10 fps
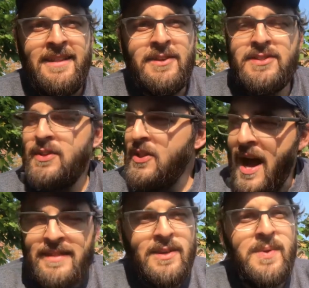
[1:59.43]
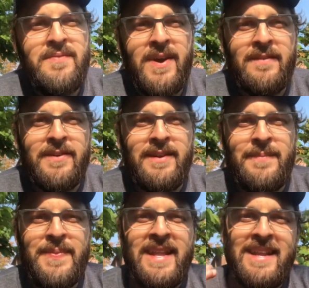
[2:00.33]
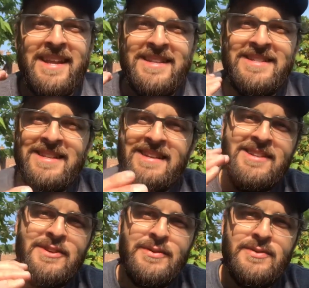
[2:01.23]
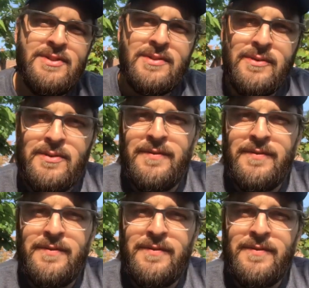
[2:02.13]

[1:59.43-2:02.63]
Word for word: There's a lot that we've covered, and it continues through the